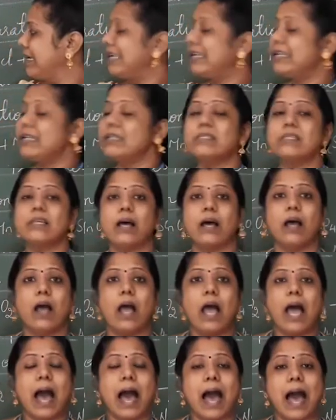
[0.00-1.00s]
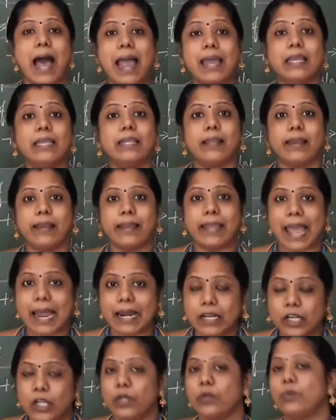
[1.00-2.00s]
it is a highly
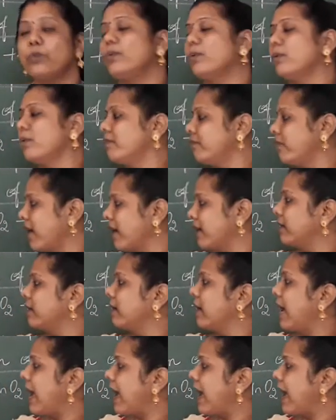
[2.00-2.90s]
reactive one.